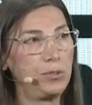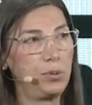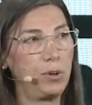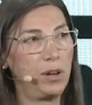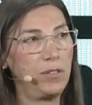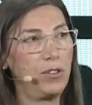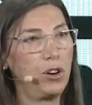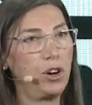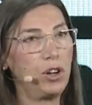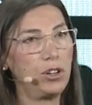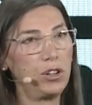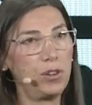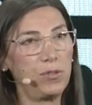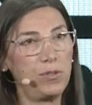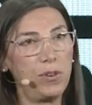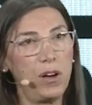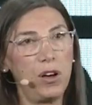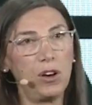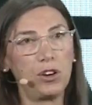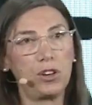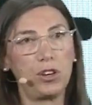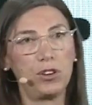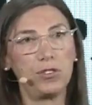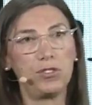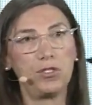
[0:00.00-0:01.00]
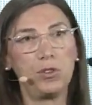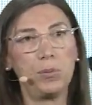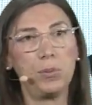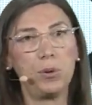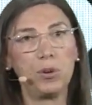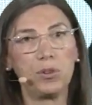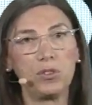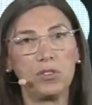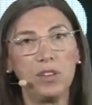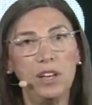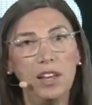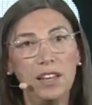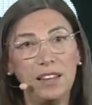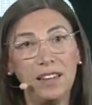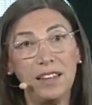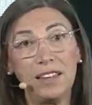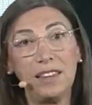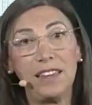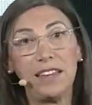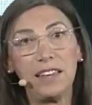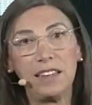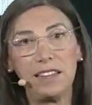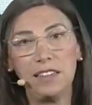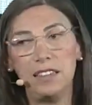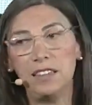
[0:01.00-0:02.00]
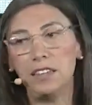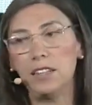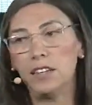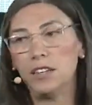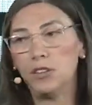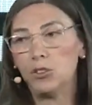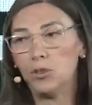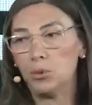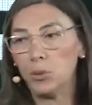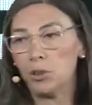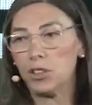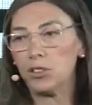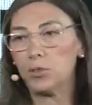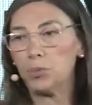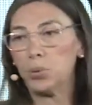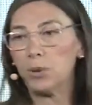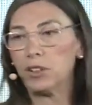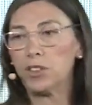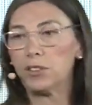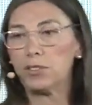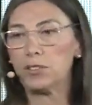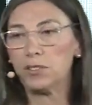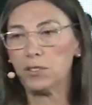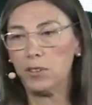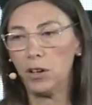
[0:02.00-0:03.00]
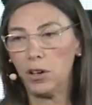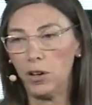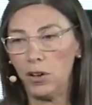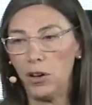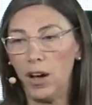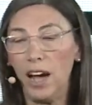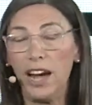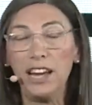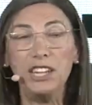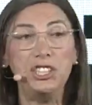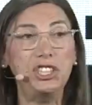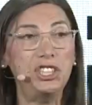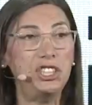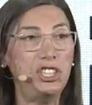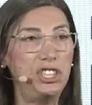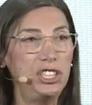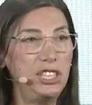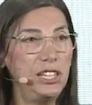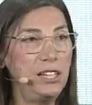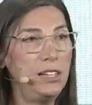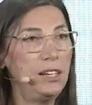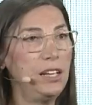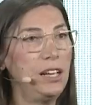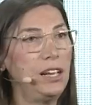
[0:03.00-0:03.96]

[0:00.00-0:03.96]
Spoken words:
we have a lot of our customers that take DNA to express IgG.